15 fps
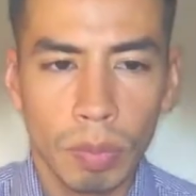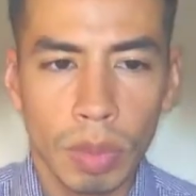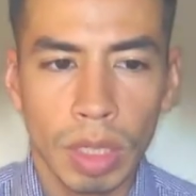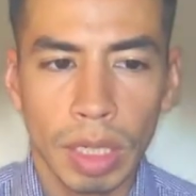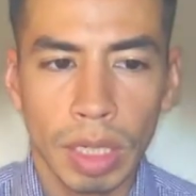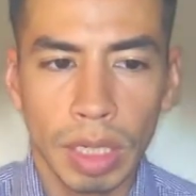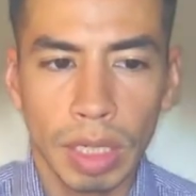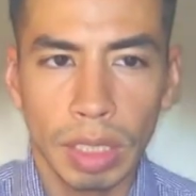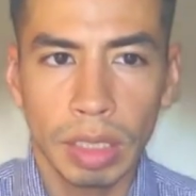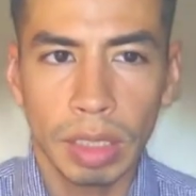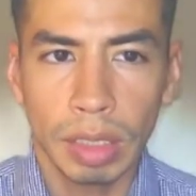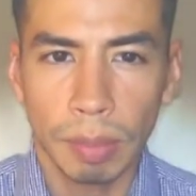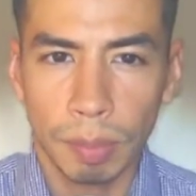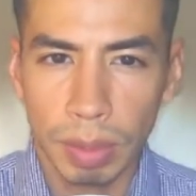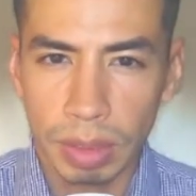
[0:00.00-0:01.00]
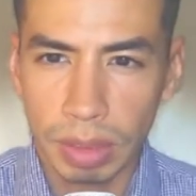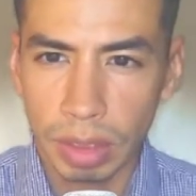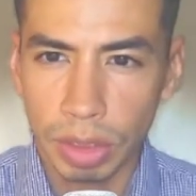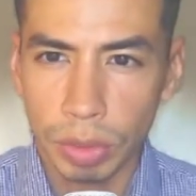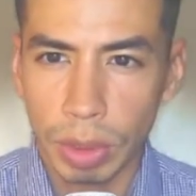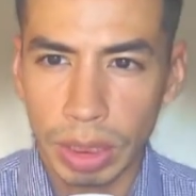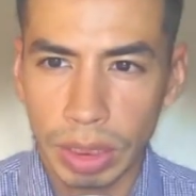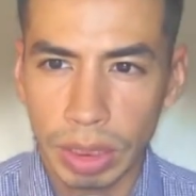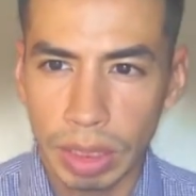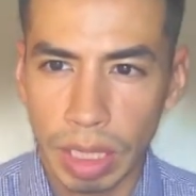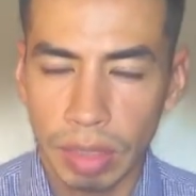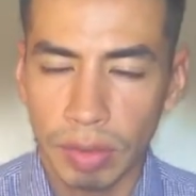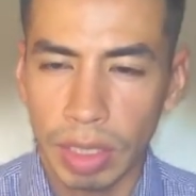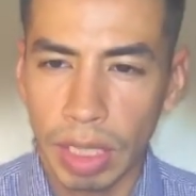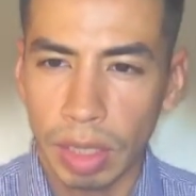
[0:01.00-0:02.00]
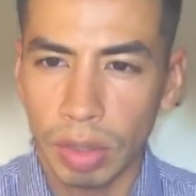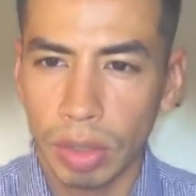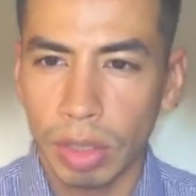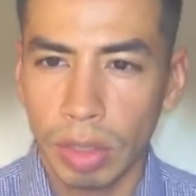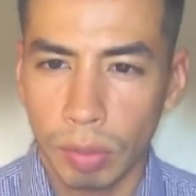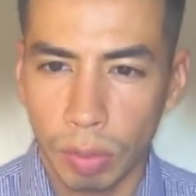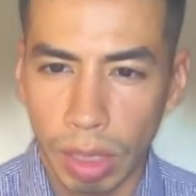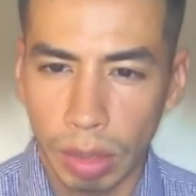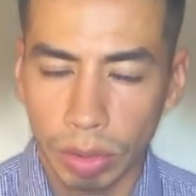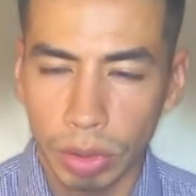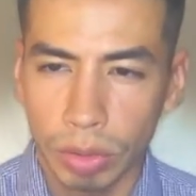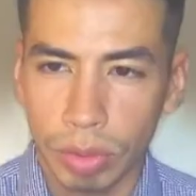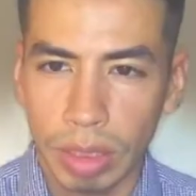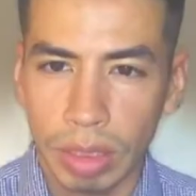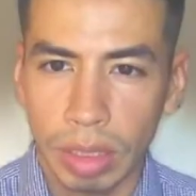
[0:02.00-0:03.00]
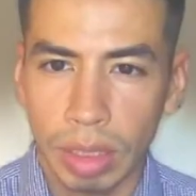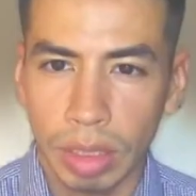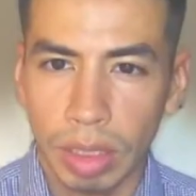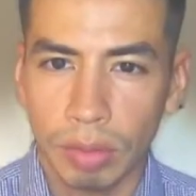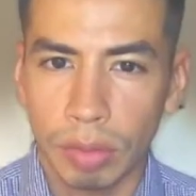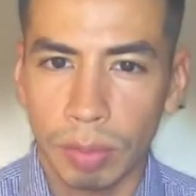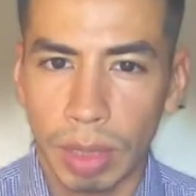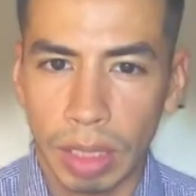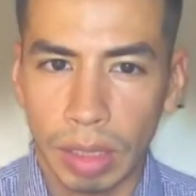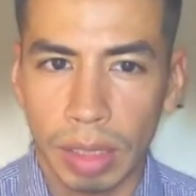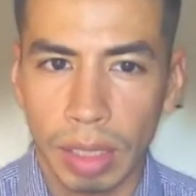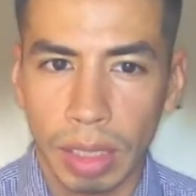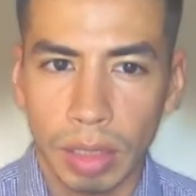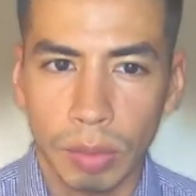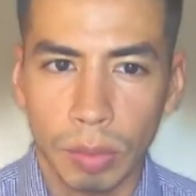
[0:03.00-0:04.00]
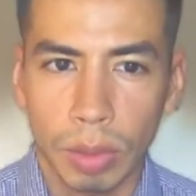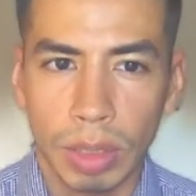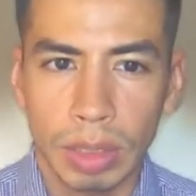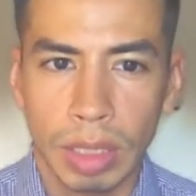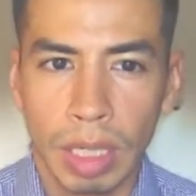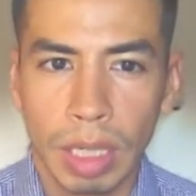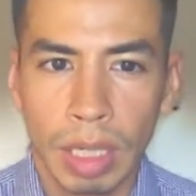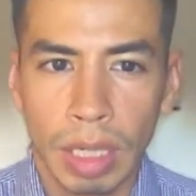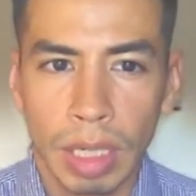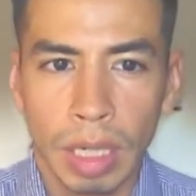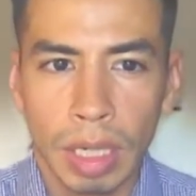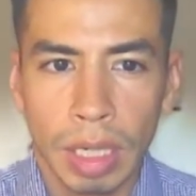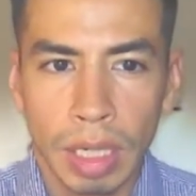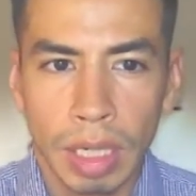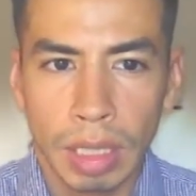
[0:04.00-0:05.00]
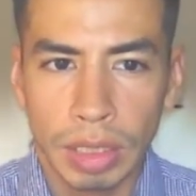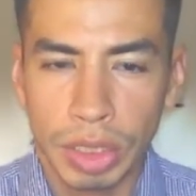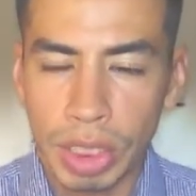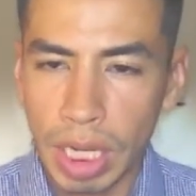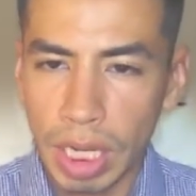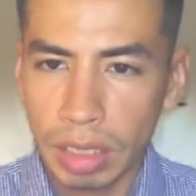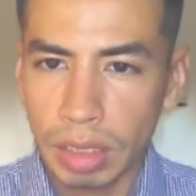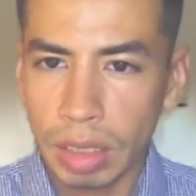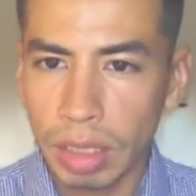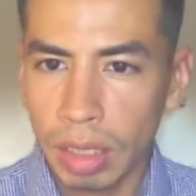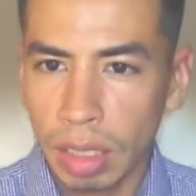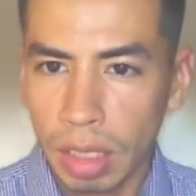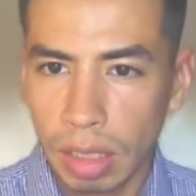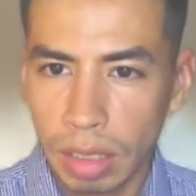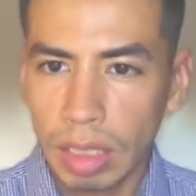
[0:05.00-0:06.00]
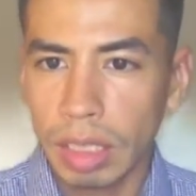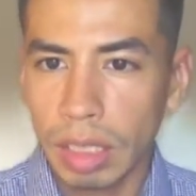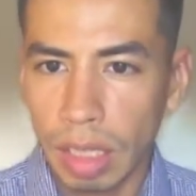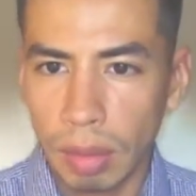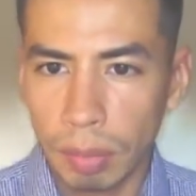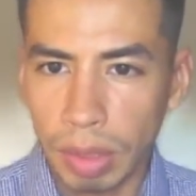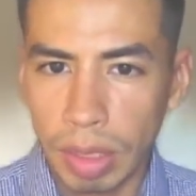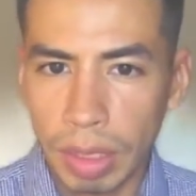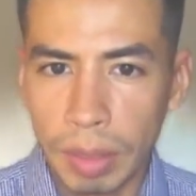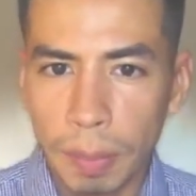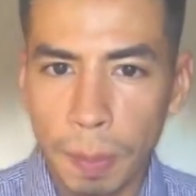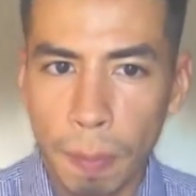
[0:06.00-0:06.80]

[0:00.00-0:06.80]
And the big situation that I encountered when I was doing this cleanup for my client was she has a cleaning company.